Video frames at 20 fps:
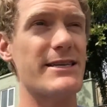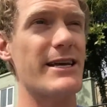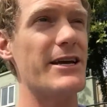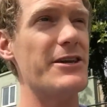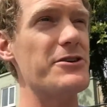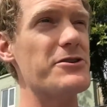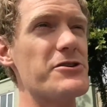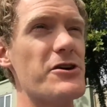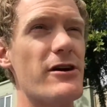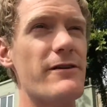Can
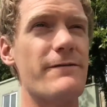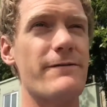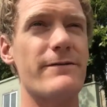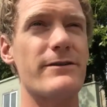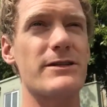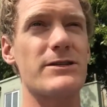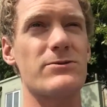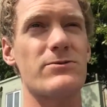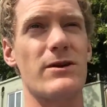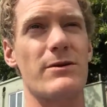you go for
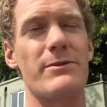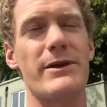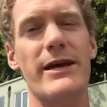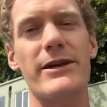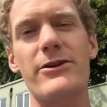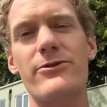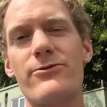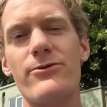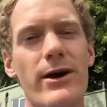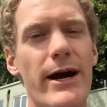a swim? Can
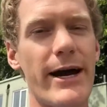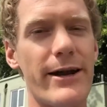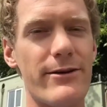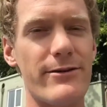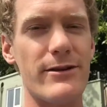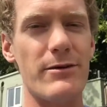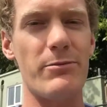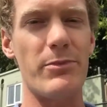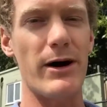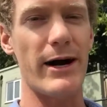you ride on
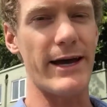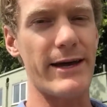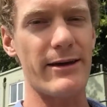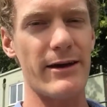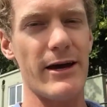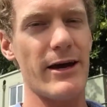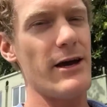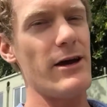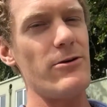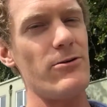the bike
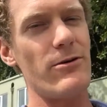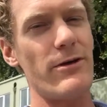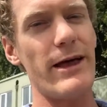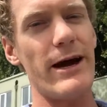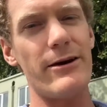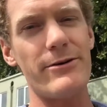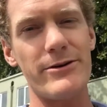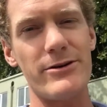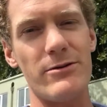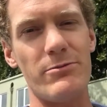
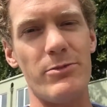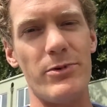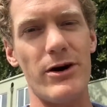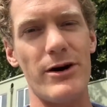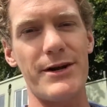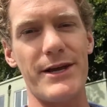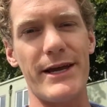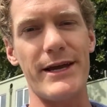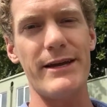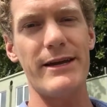without your
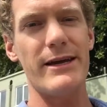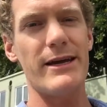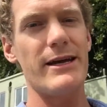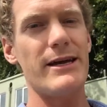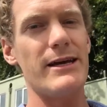body